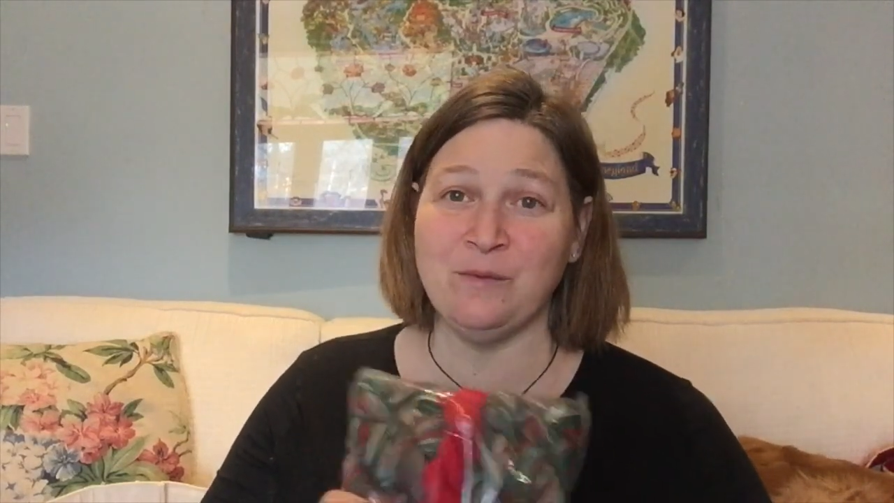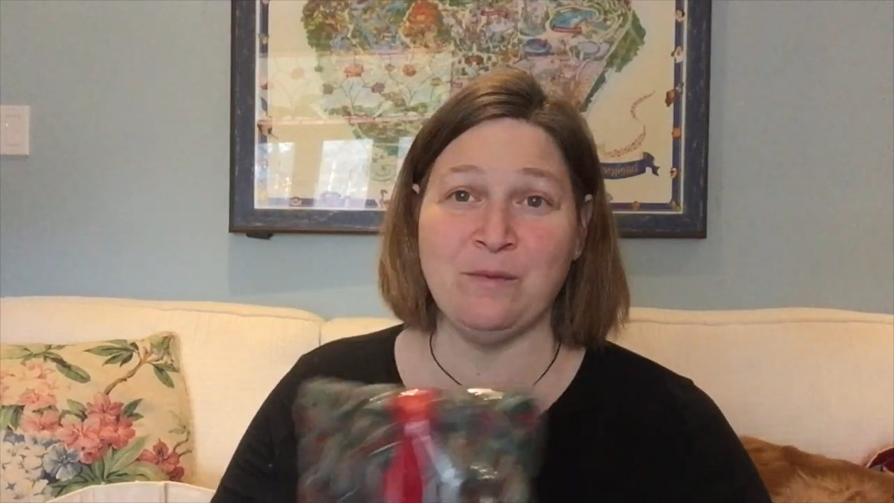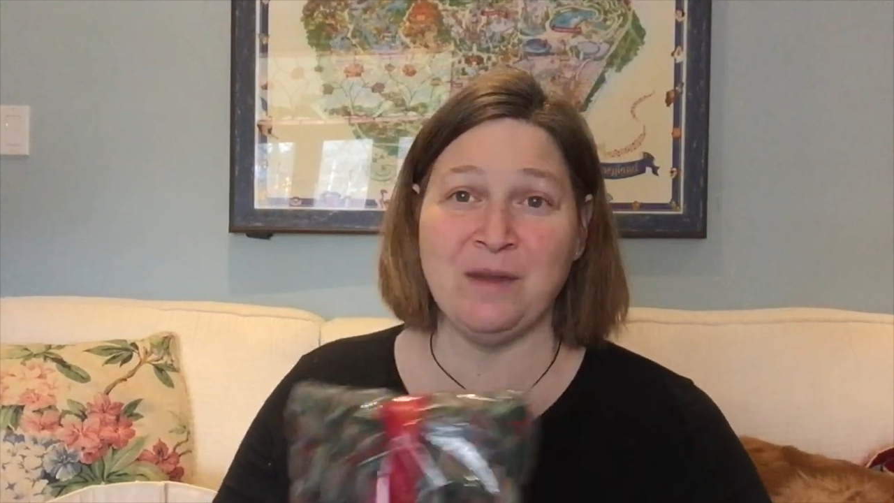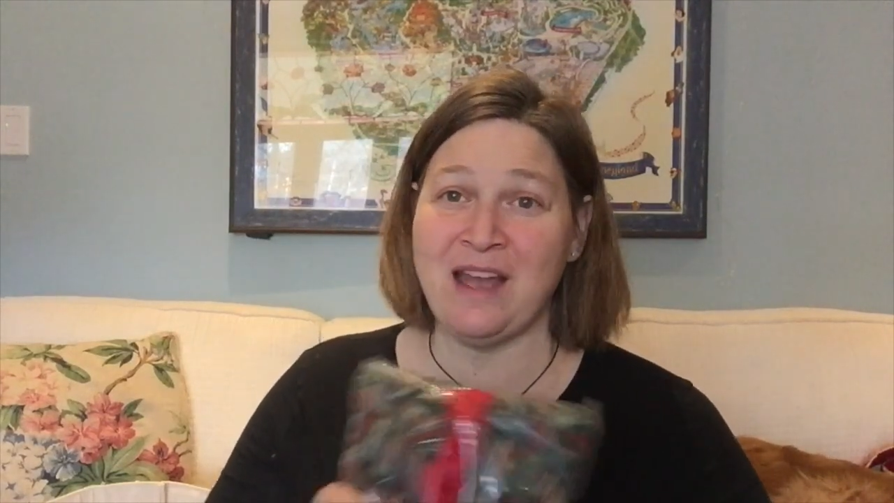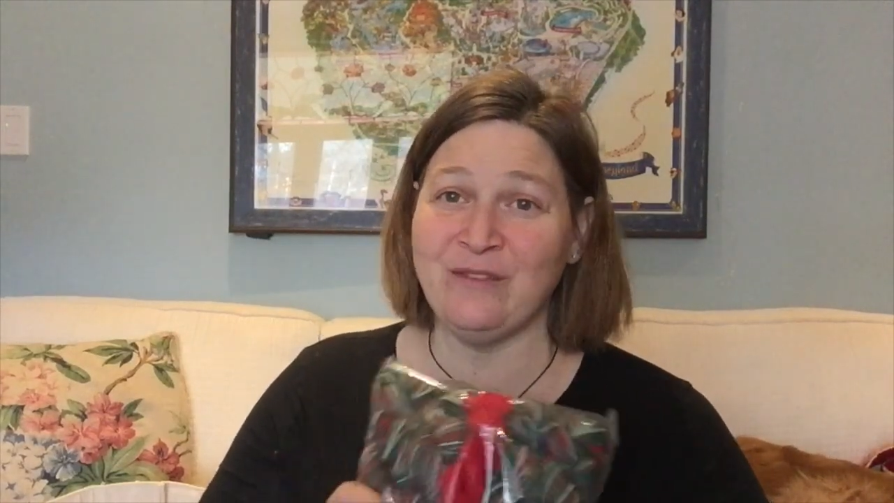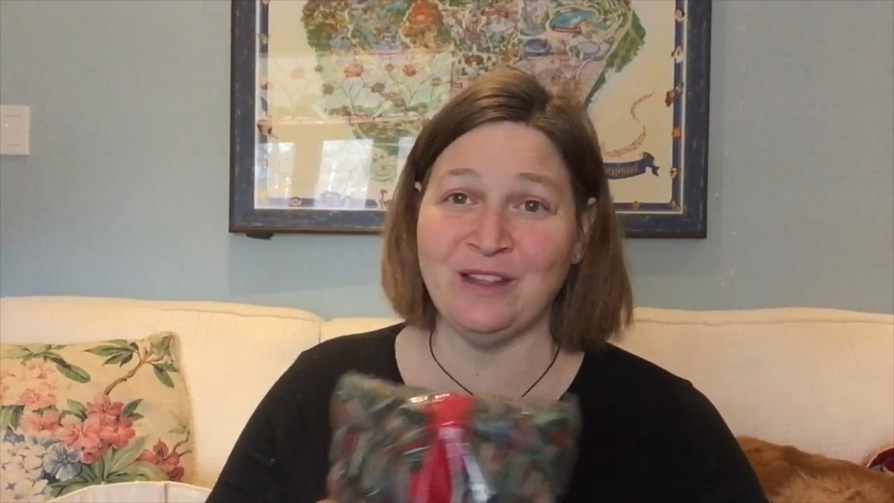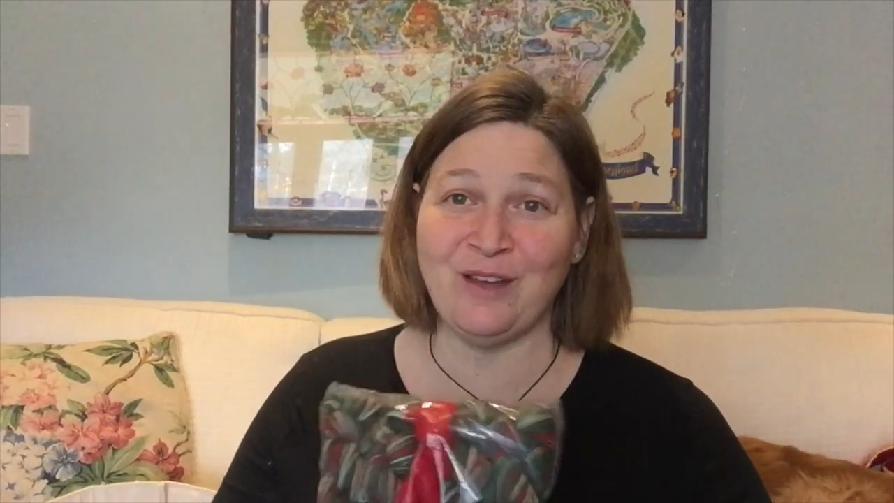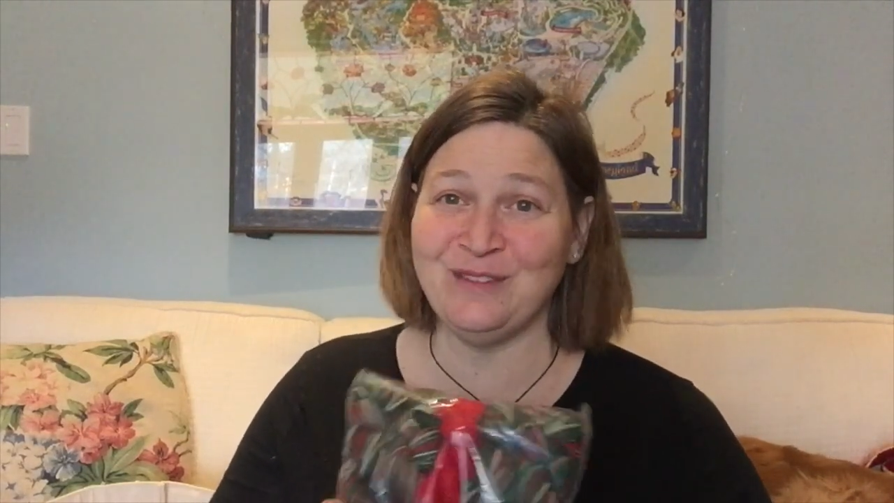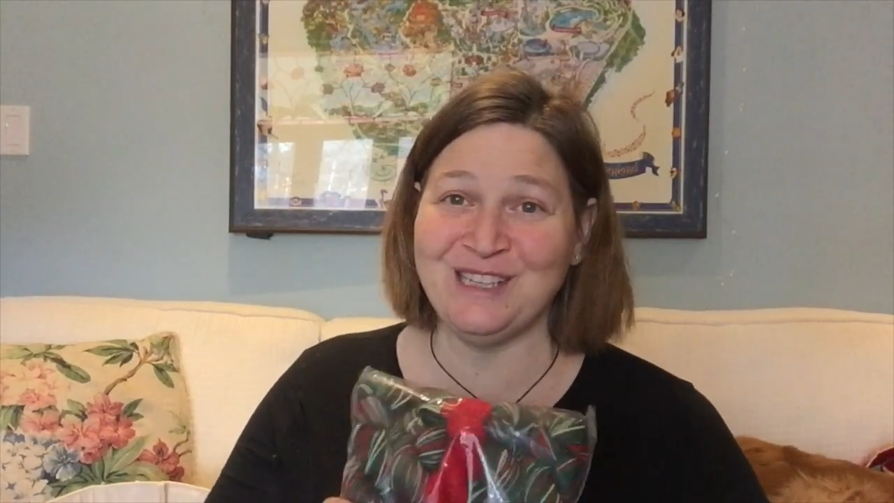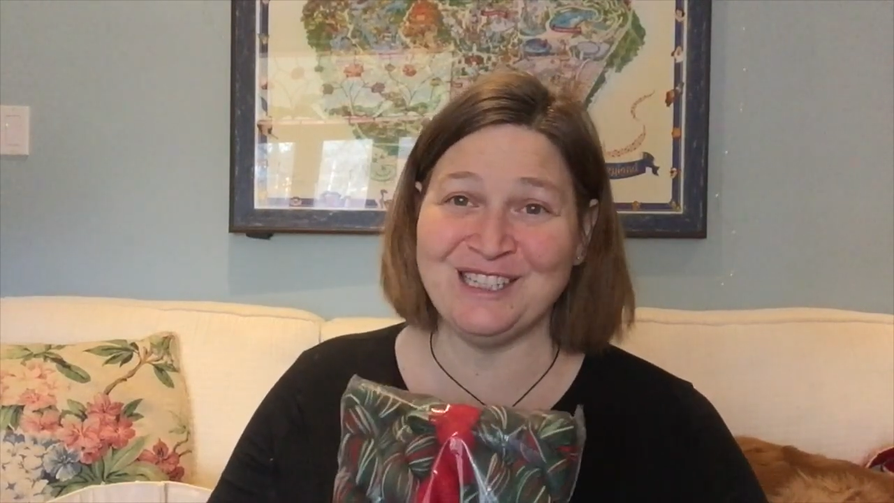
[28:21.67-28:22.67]
We've been having
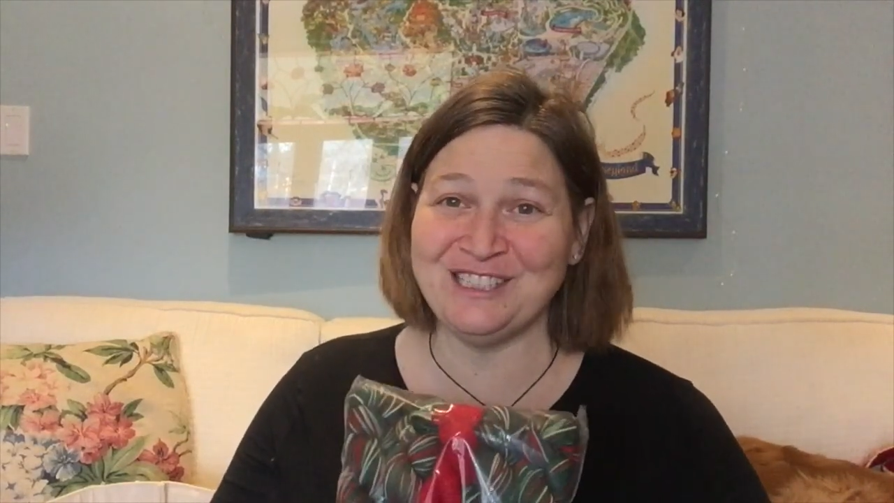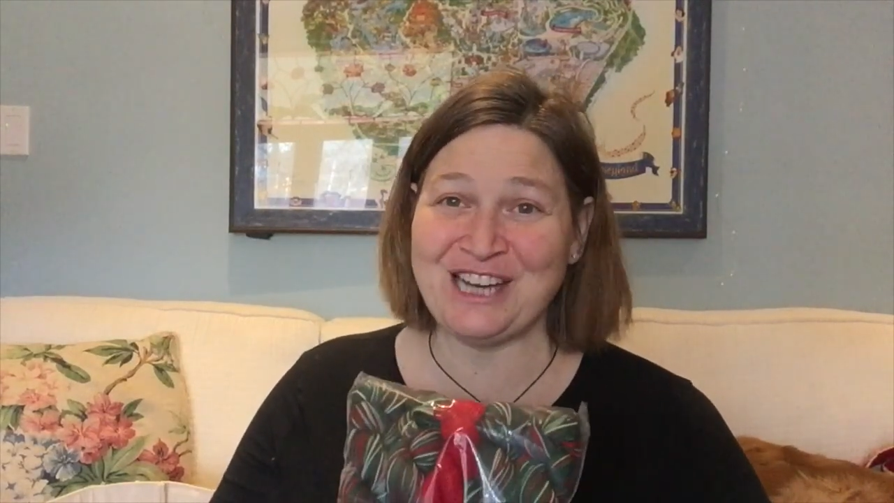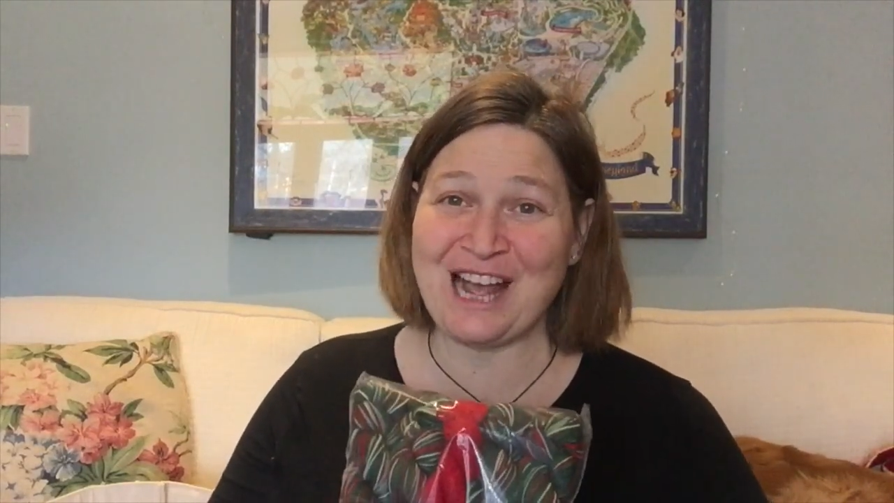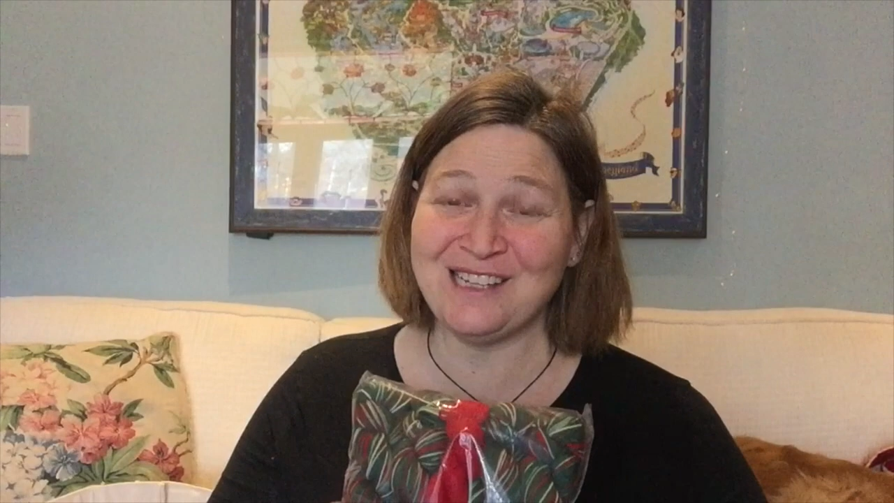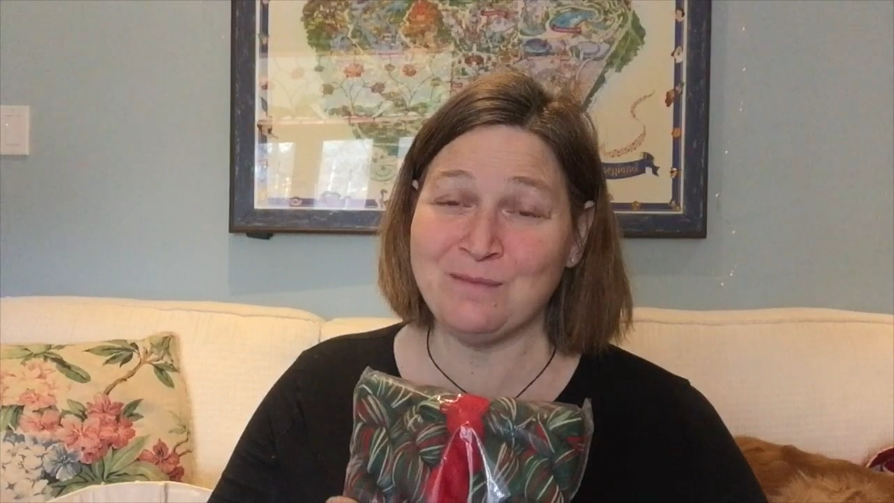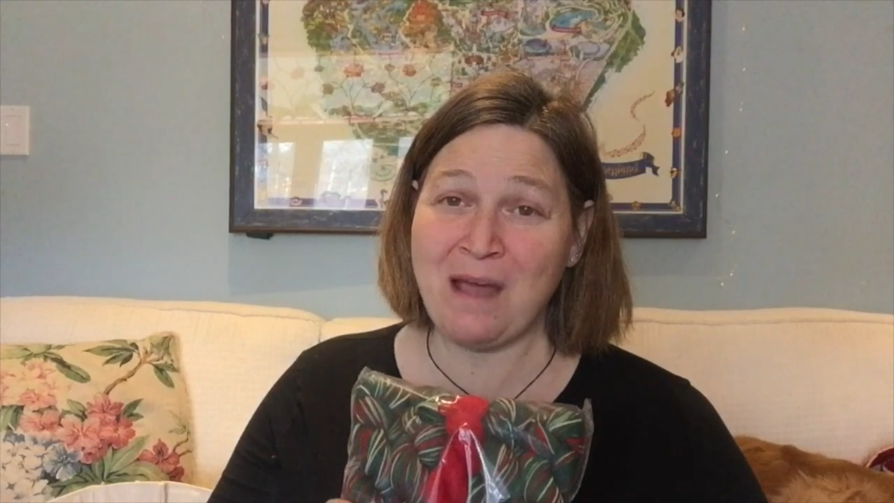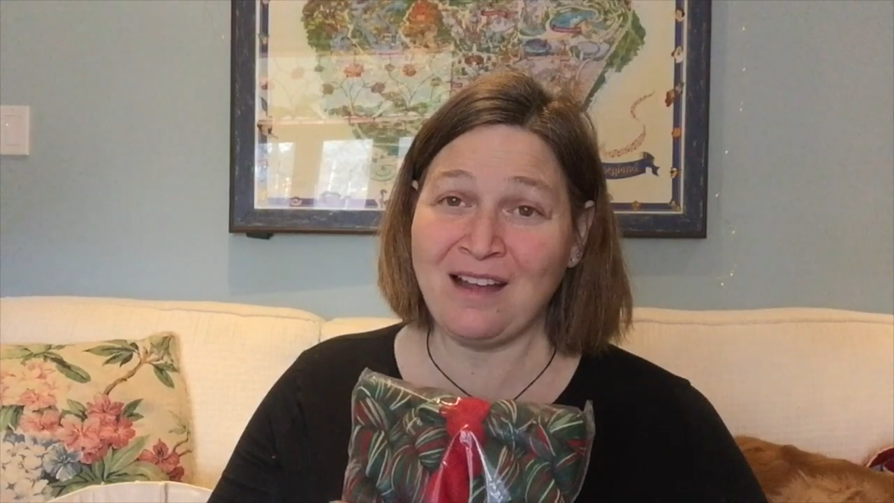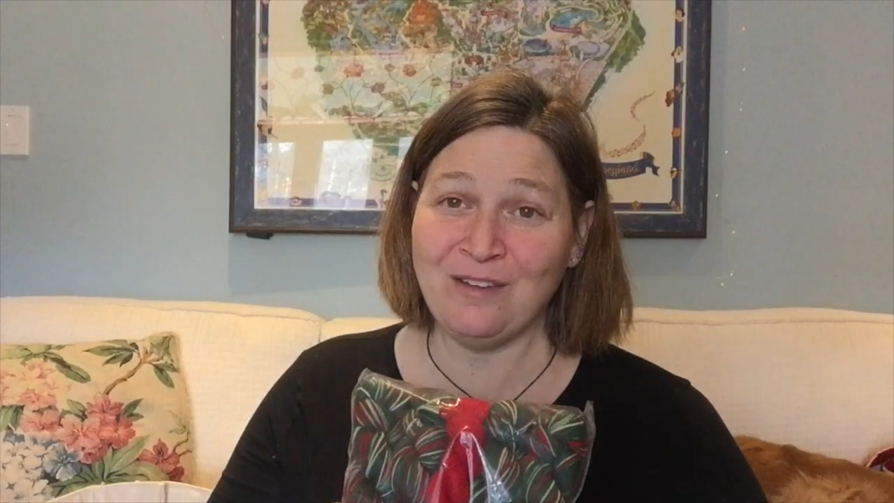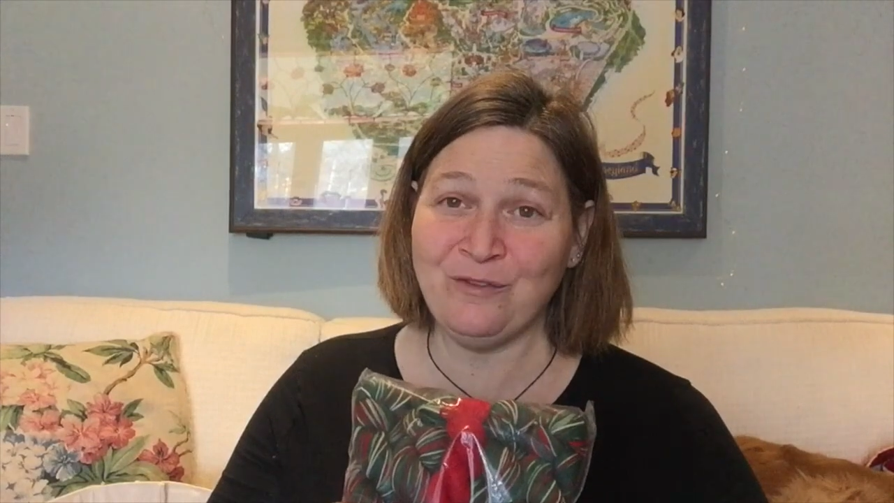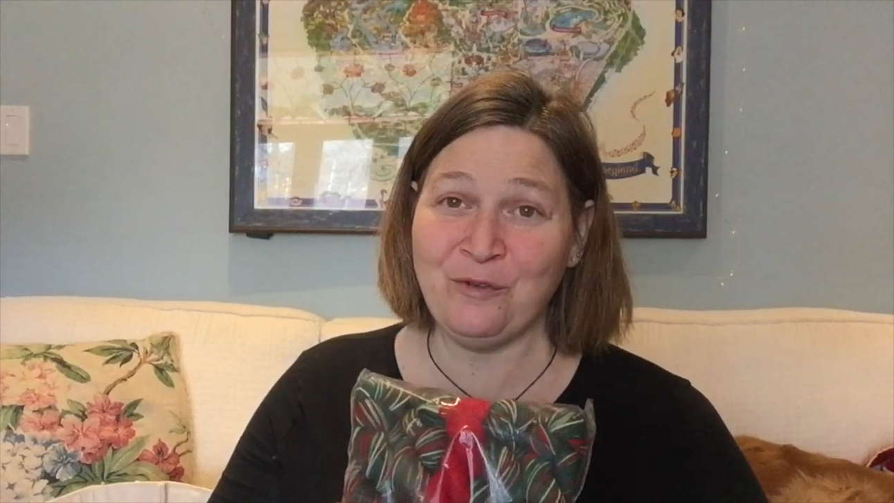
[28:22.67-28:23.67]
lovely little chats back
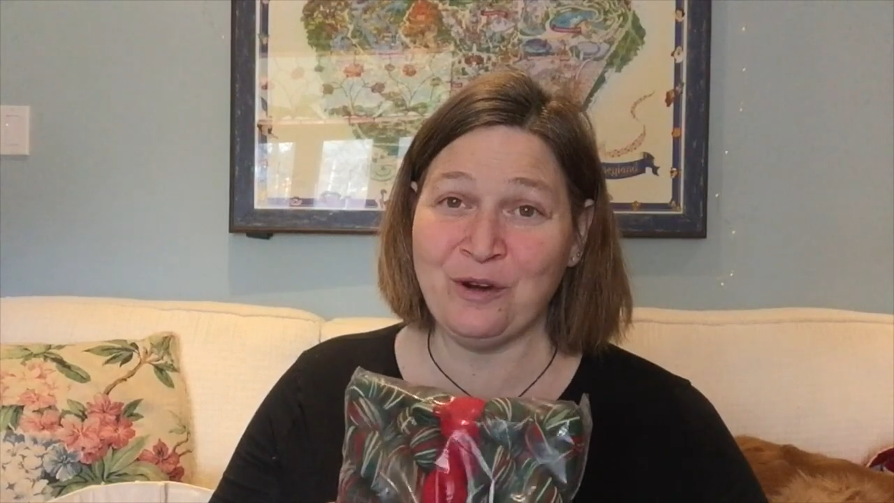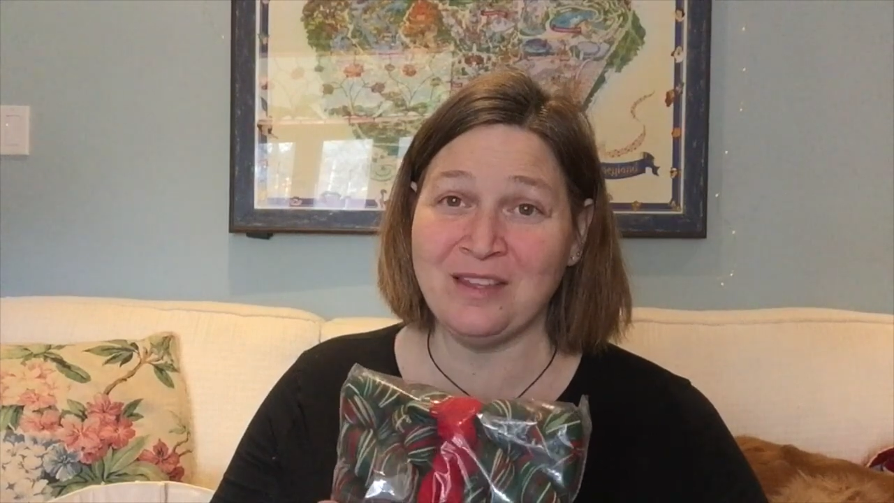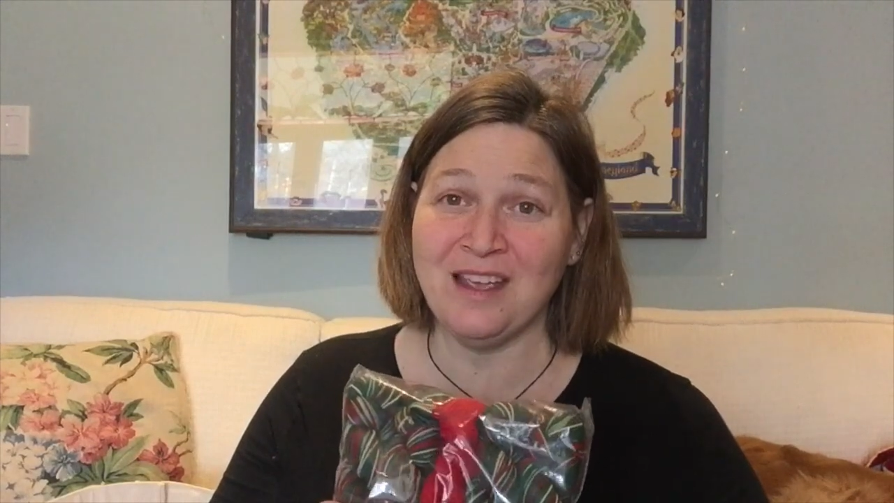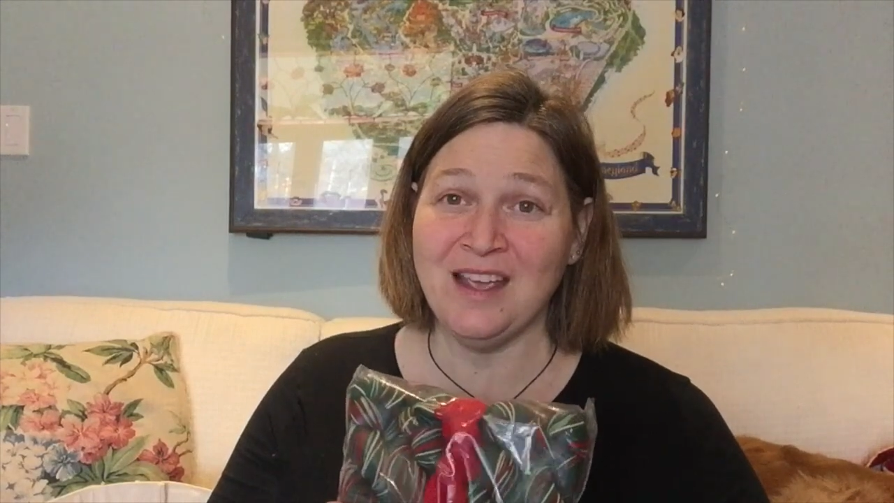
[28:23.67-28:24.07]
and forth.